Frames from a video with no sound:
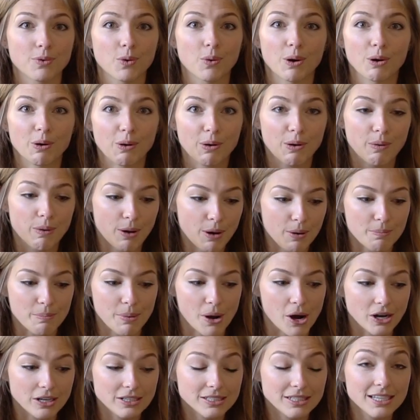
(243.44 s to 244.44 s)
quote unquote
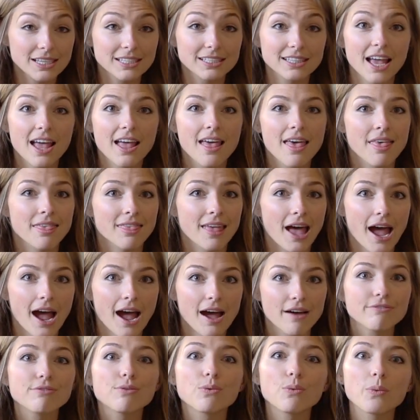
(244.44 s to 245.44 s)
boxes that
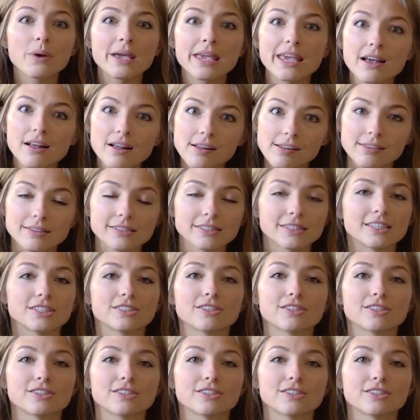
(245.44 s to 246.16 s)
have wheels.